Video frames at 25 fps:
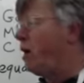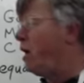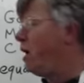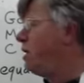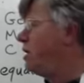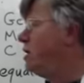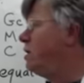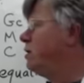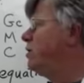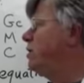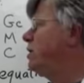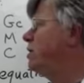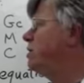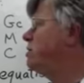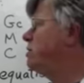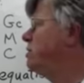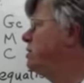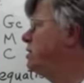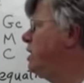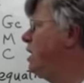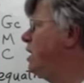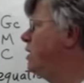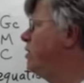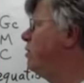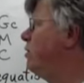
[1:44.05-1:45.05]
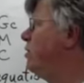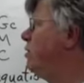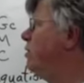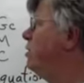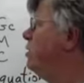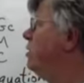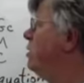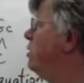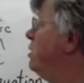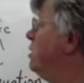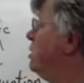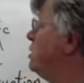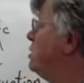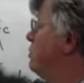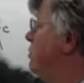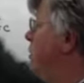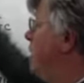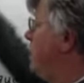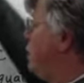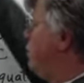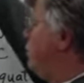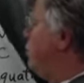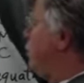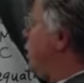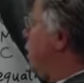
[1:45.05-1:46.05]
combining things together
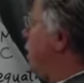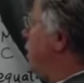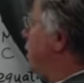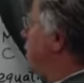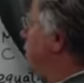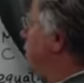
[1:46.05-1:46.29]
to make a